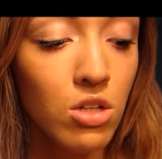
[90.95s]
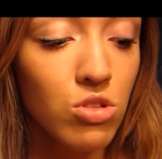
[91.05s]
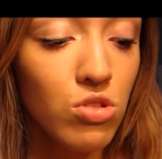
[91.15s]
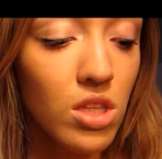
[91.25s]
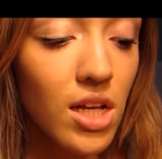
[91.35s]

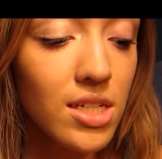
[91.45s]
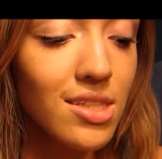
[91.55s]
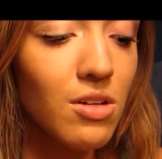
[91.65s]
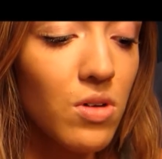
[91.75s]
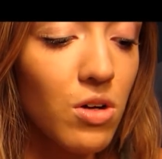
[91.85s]
So the next
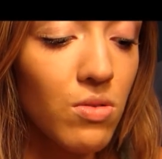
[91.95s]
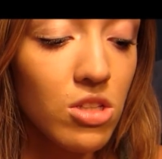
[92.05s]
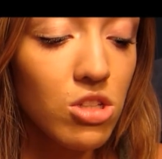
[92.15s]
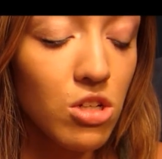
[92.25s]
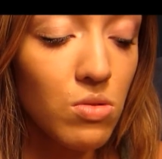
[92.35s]
thing we're going
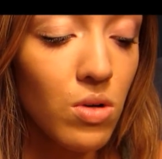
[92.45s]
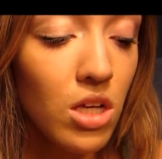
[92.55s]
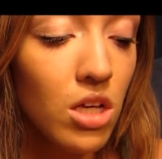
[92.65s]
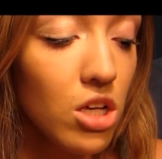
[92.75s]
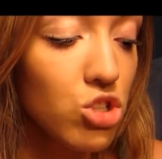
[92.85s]
to do
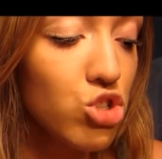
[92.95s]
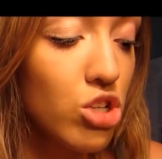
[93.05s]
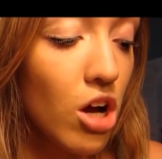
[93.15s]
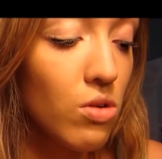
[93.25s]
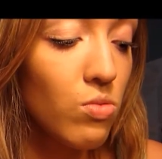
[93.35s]
is
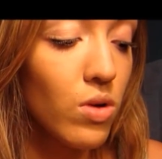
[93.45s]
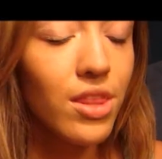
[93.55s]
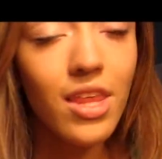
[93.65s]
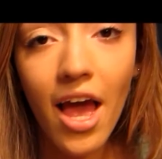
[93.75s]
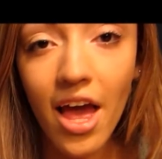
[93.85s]
start
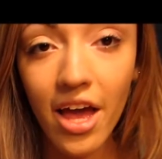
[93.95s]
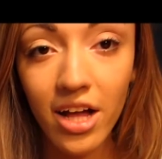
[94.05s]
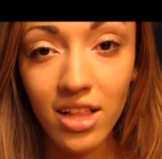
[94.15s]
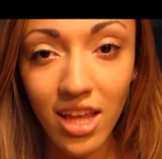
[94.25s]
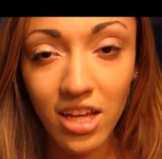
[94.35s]
with
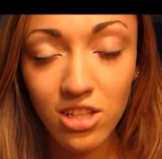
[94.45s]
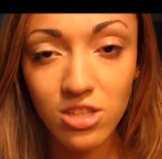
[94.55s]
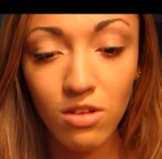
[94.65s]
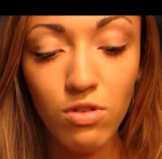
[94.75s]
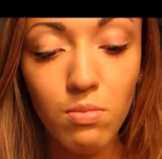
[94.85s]
a light
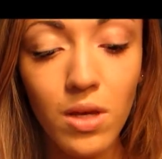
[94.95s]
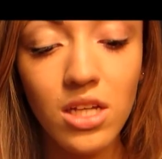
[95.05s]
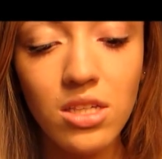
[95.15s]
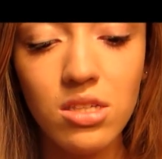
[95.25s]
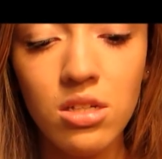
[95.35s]
silver
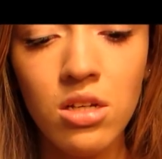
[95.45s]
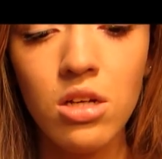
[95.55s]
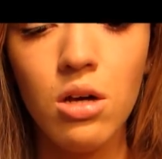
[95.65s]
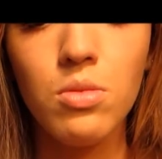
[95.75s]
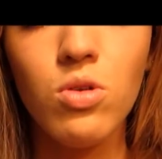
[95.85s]
base.
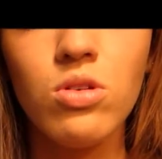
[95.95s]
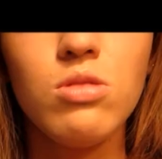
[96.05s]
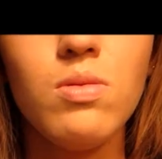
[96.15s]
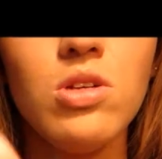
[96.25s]
I'm going to be